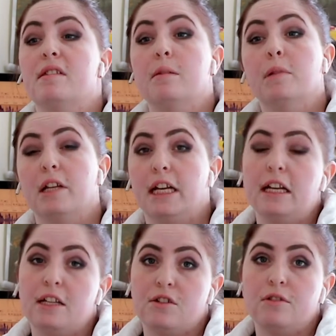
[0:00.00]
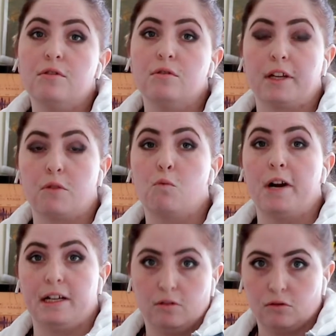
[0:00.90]
assimilate into like
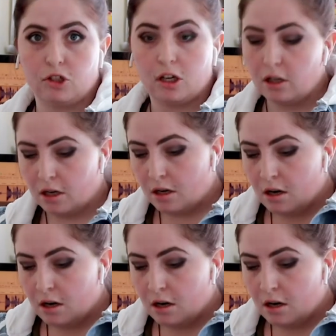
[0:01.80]
white culture.